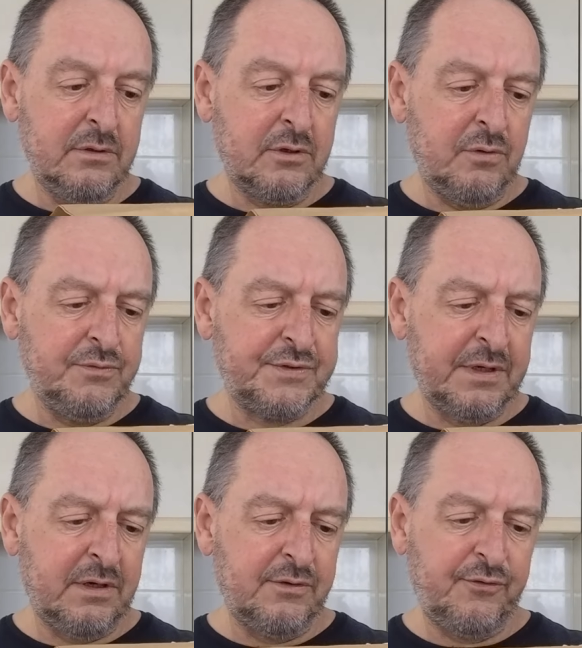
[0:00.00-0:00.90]

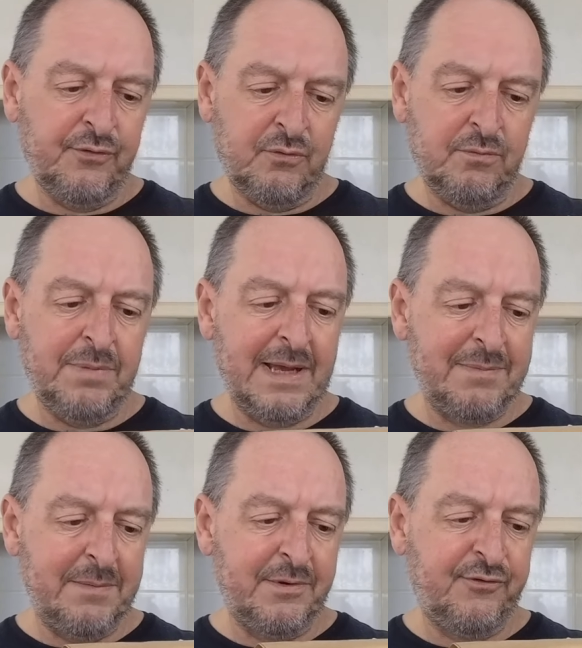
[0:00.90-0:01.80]
cornstarch, salt, black
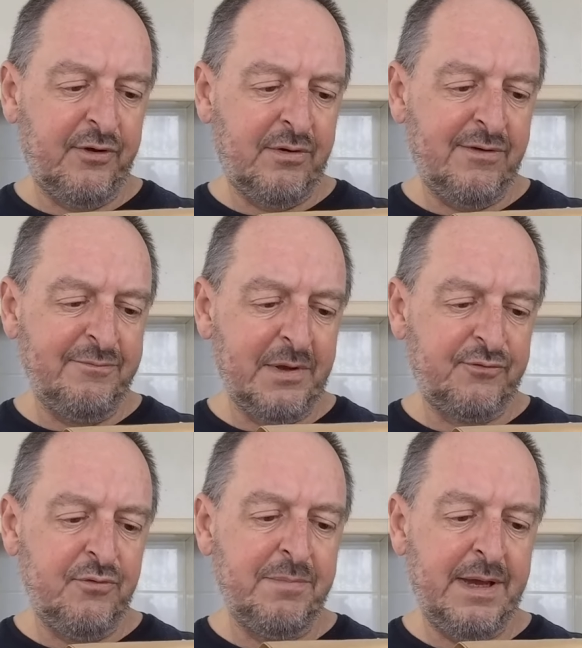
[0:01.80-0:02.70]
pepper, chive,
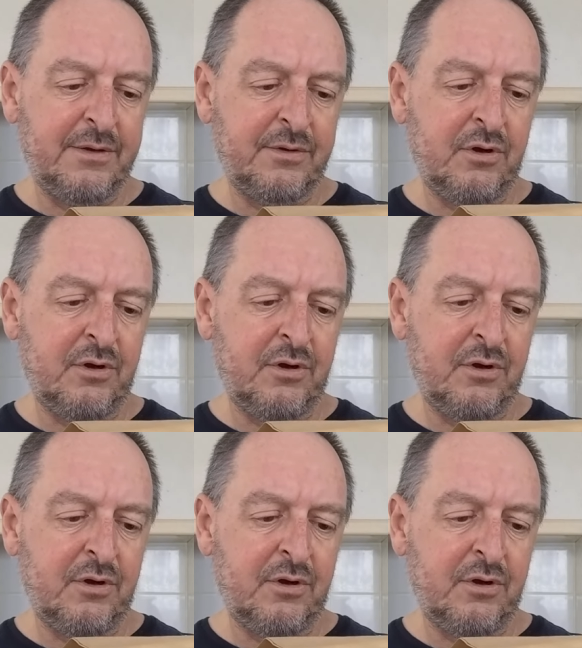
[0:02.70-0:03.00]
mushroom powder,